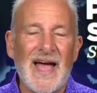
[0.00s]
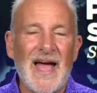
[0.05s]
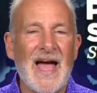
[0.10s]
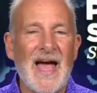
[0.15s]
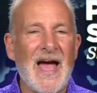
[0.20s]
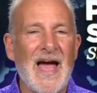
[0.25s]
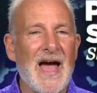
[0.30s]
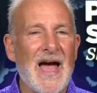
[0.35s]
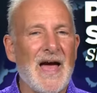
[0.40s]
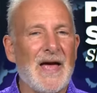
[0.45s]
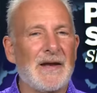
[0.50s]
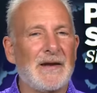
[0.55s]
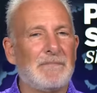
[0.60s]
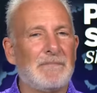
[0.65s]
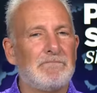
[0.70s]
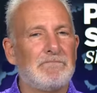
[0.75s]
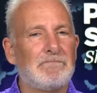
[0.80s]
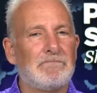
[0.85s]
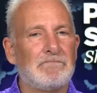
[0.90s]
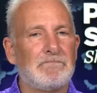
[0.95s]
And
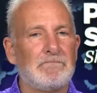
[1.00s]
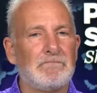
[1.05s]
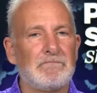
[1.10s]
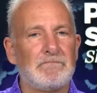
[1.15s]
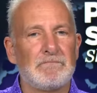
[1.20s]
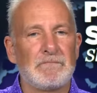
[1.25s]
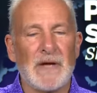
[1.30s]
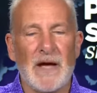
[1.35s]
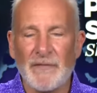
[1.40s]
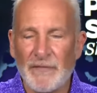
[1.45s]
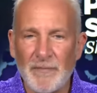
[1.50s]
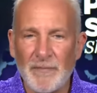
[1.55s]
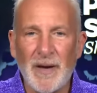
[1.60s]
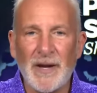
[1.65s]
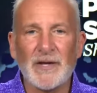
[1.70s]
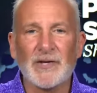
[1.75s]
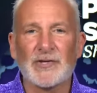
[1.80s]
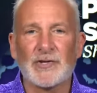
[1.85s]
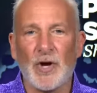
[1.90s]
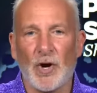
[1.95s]

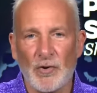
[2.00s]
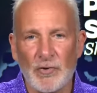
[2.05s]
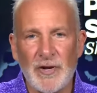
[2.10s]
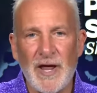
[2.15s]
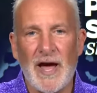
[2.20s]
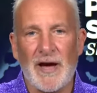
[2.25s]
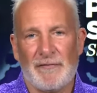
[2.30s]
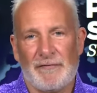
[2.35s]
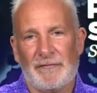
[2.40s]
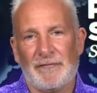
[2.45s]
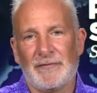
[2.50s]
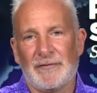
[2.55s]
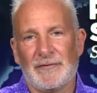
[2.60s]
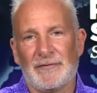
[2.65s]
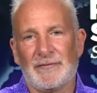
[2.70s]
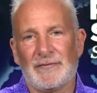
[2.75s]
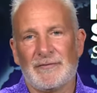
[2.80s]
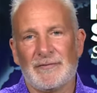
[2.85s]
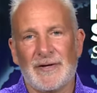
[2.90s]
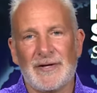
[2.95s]
everybody's tone deaf
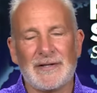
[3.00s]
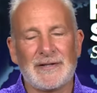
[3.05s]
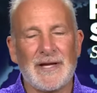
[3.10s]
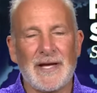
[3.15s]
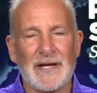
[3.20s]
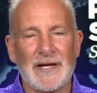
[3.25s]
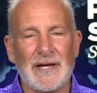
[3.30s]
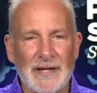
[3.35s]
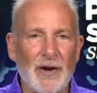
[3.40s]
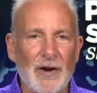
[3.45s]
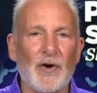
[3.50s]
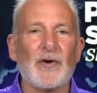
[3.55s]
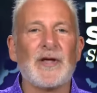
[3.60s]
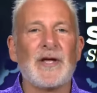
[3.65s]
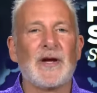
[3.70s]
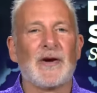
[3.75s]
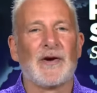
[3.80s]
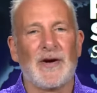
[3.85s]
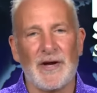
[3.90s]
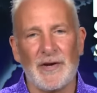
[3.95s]
Right? They, they don't
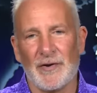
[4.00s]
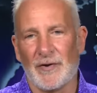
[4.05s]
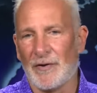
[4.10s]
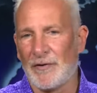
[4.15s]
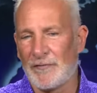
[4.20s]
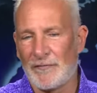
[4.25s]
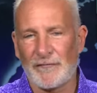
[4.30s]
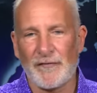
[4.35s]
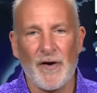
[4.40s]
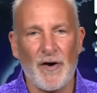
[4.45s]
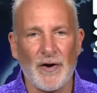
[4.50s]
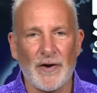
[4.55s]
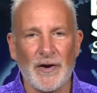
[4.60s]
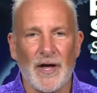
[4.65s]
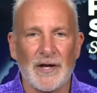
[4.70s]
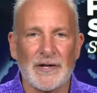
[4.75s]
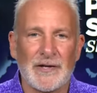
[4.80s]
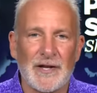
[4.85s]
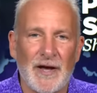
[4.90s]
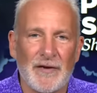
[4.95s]
hear it or it's fallen
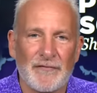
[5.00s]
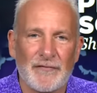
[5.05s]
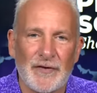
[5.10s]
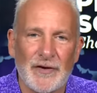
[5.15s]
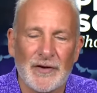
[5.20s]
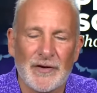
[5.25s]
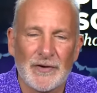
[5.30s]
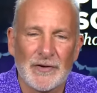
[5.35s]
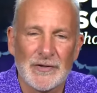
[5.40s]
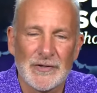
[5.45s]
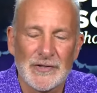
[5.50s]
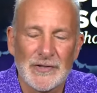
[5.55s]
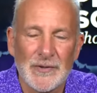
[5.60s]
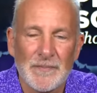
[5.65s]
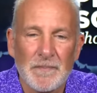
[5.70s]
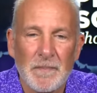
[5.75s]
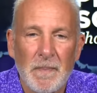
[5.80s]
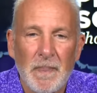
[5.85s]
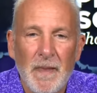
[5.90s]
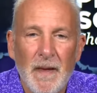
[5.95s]
on deaf ears,
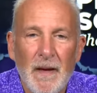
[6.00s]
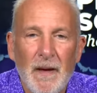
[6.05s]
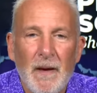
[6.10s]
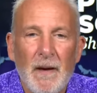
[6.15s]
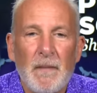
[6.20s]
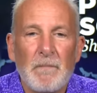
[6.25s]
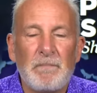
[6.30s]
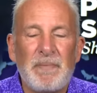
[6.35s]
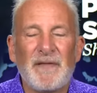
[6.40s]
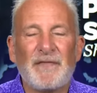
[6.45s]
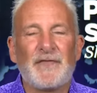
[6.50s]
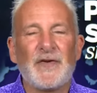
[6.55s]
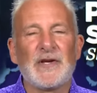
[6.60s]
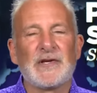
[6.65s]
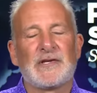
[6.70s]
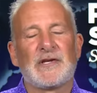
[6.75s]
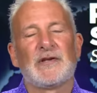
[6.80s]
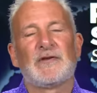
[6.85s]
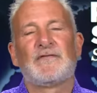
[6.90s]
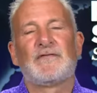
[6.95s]
but
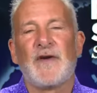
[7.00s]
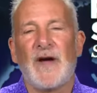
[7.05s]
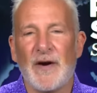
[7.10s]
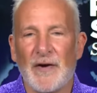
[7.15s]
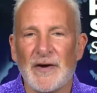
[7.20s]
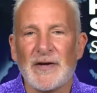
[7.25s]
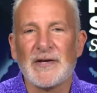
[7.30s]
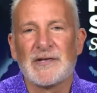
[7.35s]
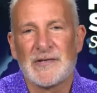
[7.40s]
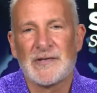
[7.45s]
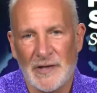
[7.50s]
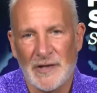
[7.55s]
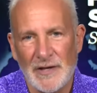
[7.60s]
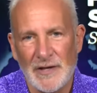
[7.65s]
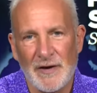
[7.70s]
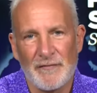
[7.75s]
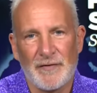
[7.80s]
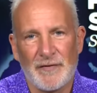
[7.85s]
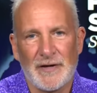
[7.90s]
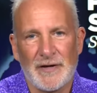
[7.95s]
this is very
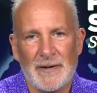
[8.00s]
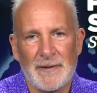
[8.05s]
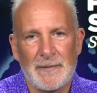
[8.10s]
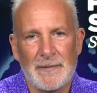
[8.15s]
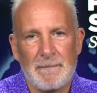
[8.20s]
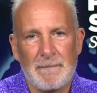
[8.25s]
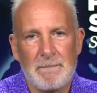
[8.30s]
significant.